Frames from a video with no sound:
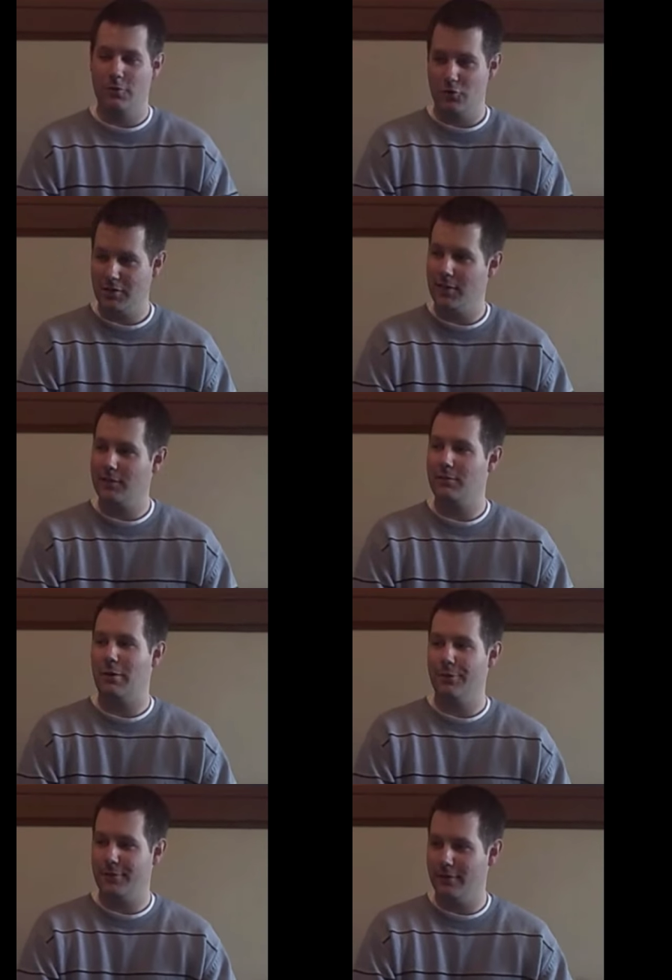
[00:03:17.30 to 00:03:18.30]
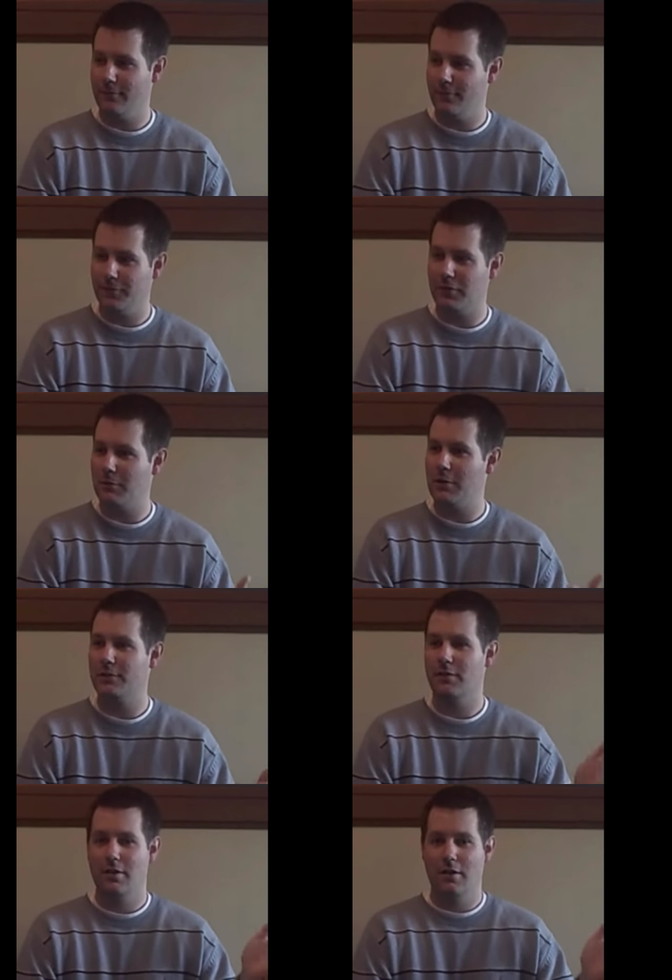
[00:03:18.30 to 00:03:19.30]
Usually takes about 10 15
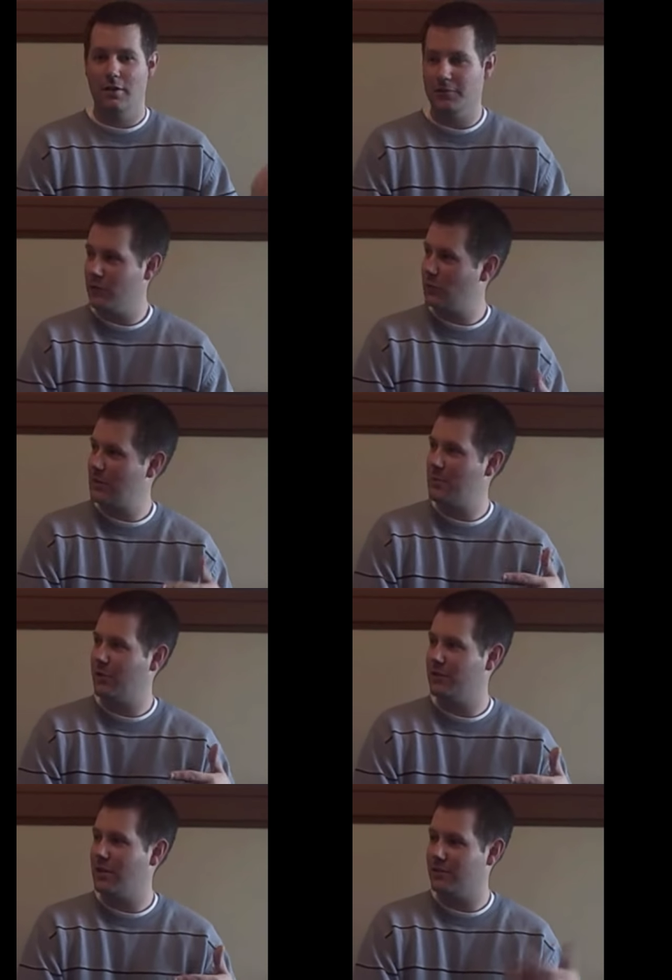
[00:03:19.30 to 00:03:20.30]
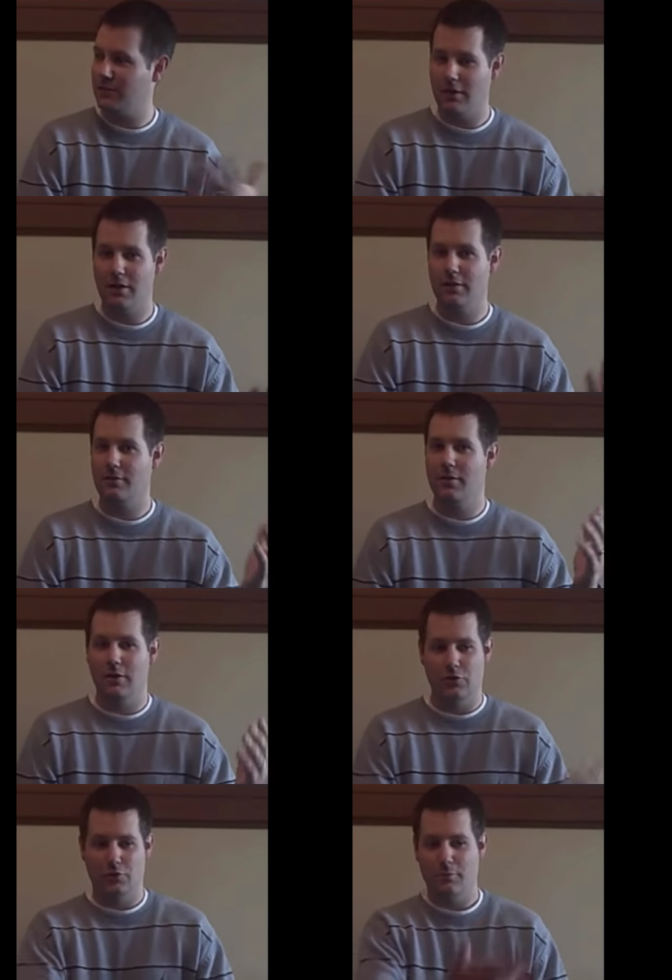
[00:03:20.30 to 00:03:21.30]
minutes. It sends you an email saying it's done.
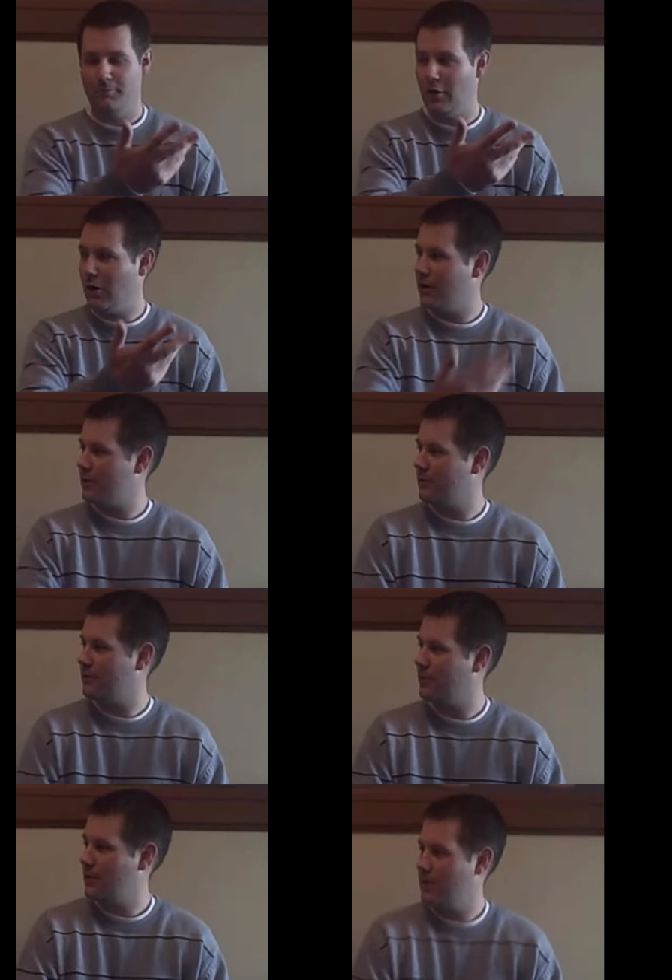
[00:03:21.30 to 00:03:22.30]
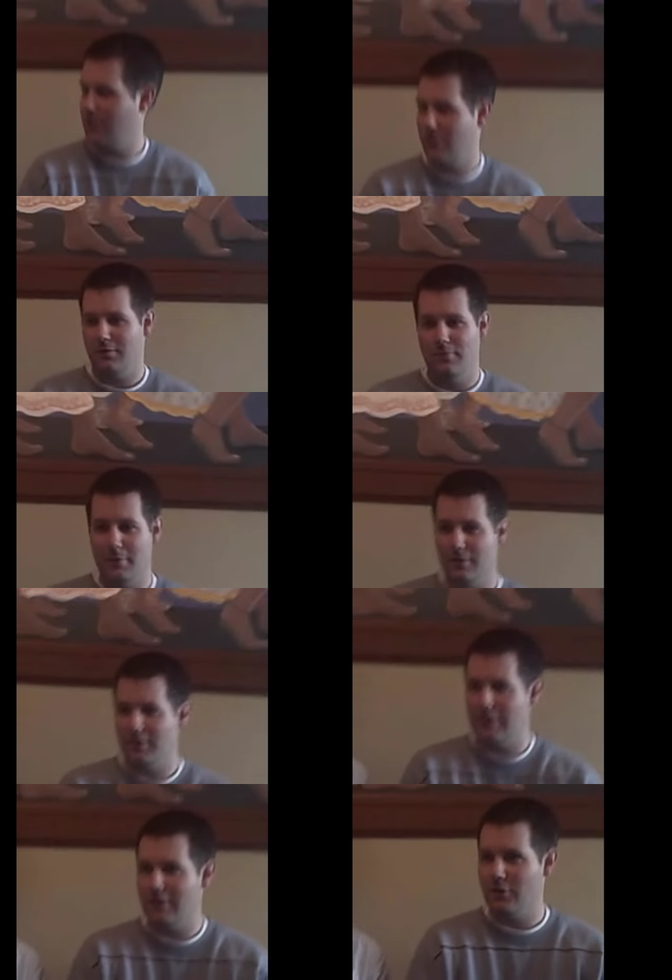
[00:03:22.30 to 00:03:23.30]
Here's your login. Mm -hmm. I mean,
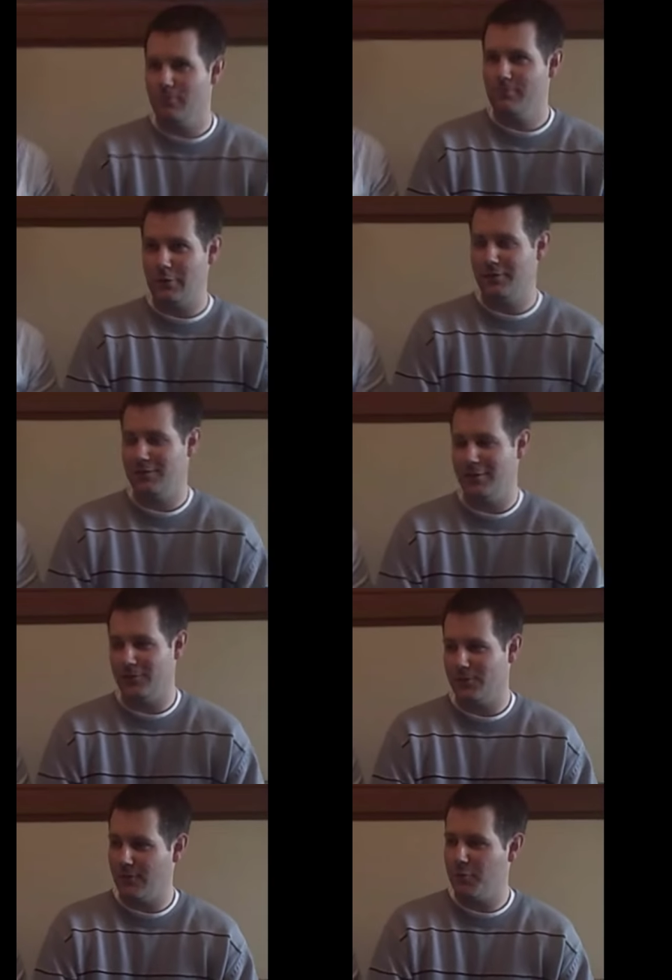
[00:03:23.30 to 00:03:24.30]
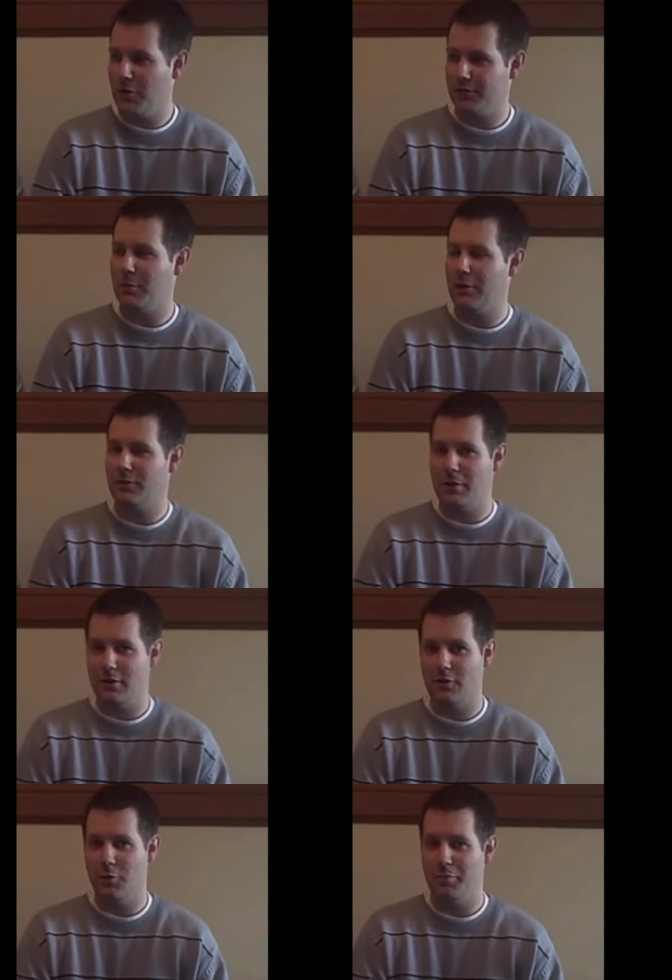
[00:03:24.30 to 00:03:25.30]
and then you're, you know, it's six or seven bucks a month
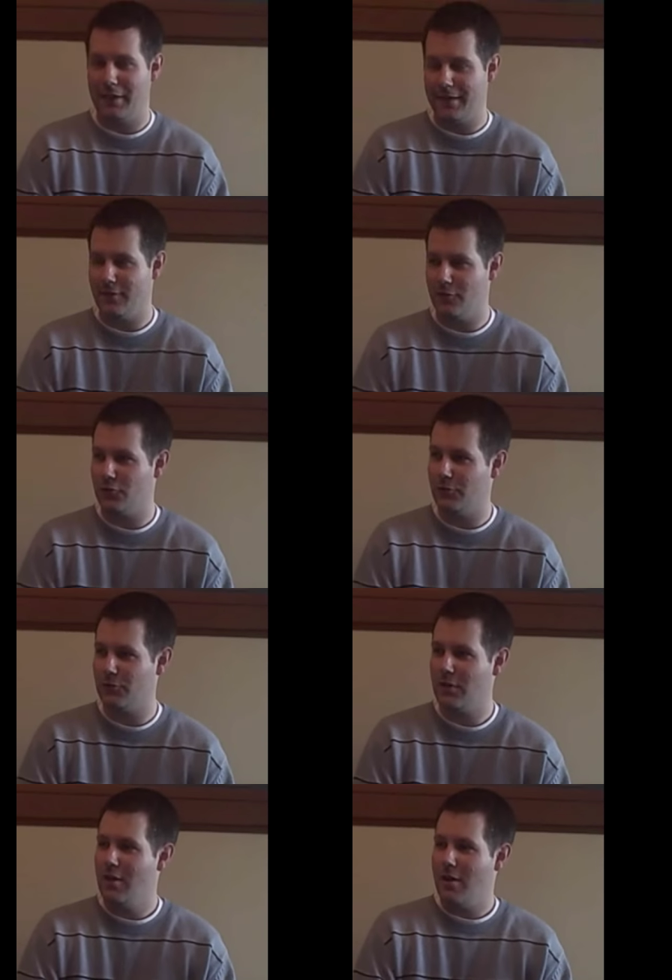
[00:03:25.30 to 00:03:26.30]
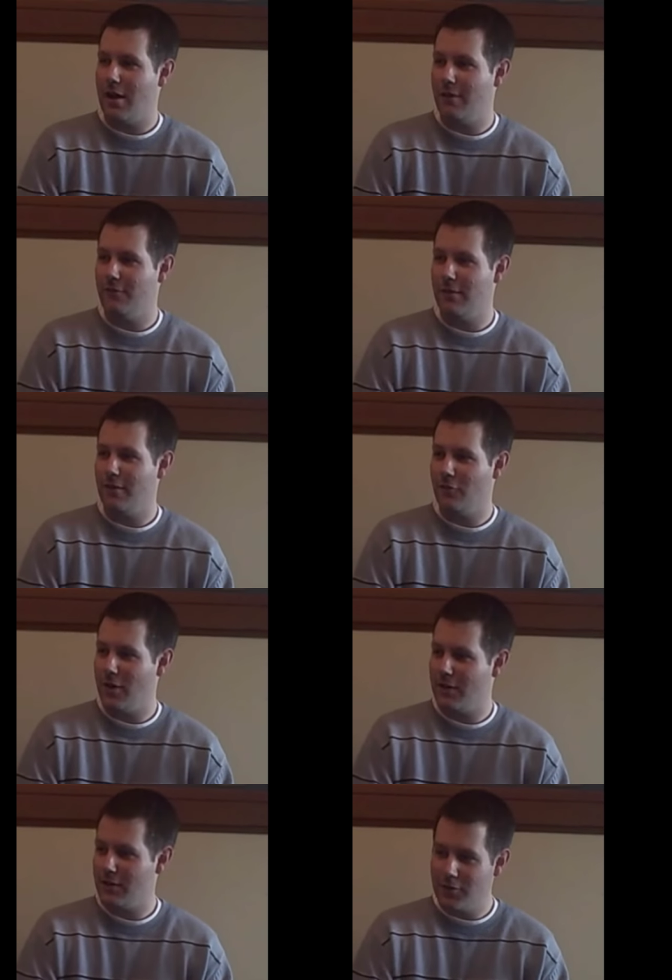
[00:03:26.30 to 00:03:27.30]
depending on your plan that you choose. I've never
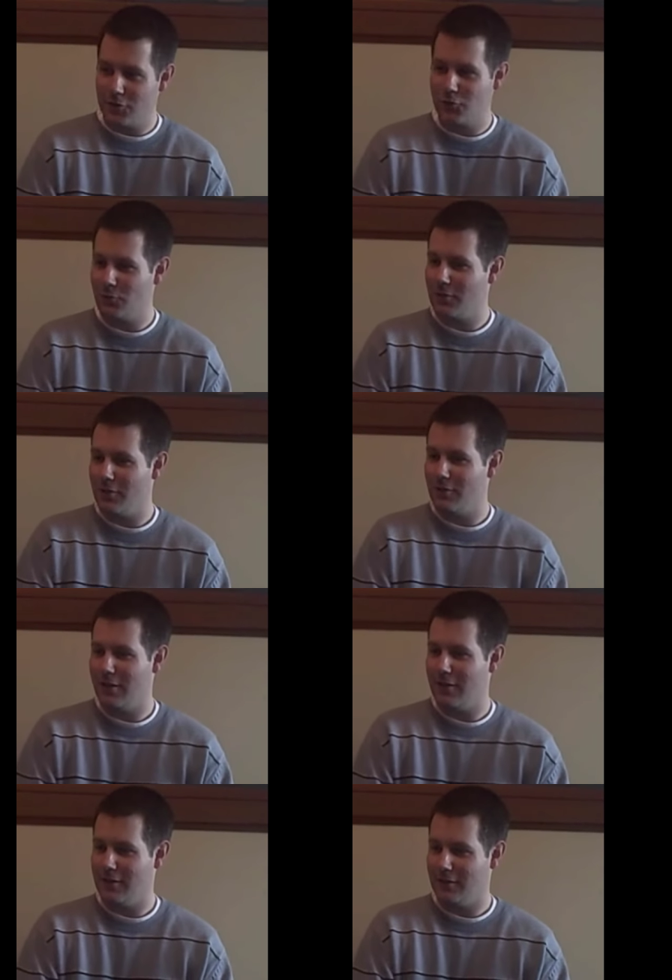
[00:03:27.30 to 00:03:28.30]
had any issues with GoDaddy.